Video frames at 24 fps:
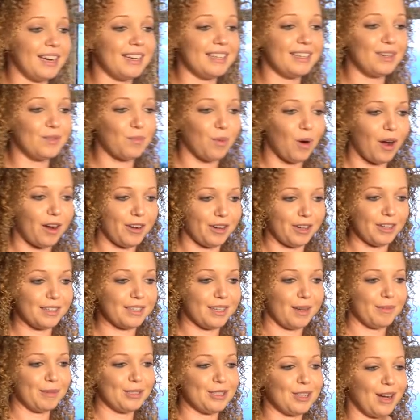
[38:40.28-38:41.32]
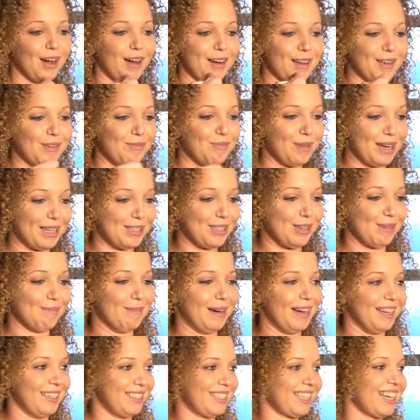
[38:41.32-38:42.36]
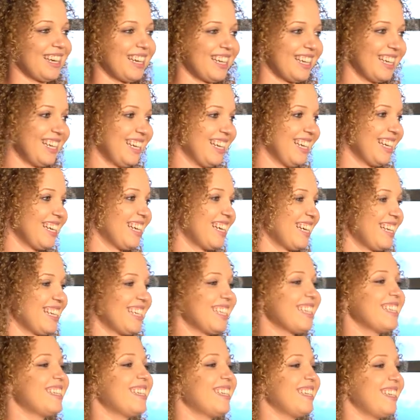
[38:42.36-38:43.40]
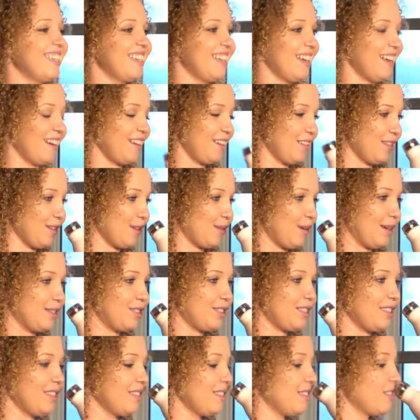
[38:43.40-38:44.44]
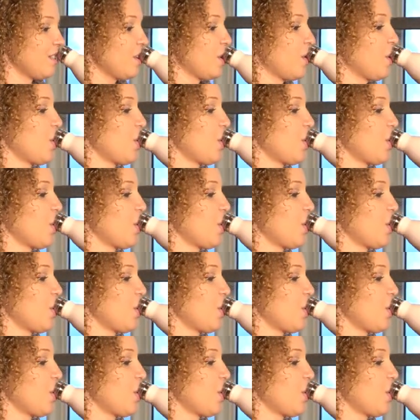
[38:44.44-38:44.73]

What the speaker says: I need water because I've been talking way too much. Any other questions?